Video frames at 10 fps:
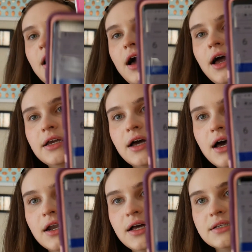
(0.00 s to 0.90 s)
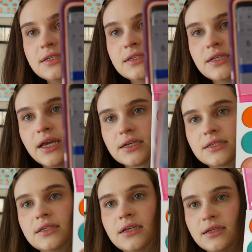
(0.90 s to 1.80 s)
I got a
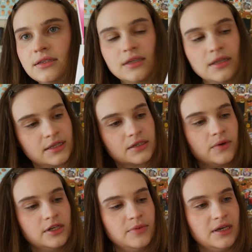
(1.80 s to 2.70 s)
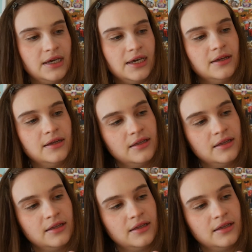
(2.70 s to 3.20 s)
6. So that's going to be